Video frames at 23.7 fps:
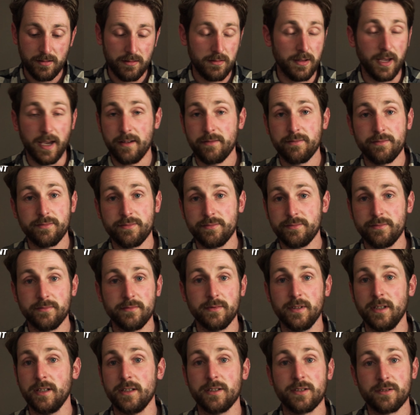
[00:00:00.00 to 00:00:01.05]
Yeah,
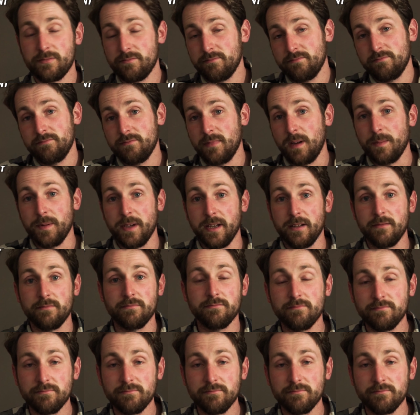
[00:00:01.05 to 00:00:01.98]
I mean,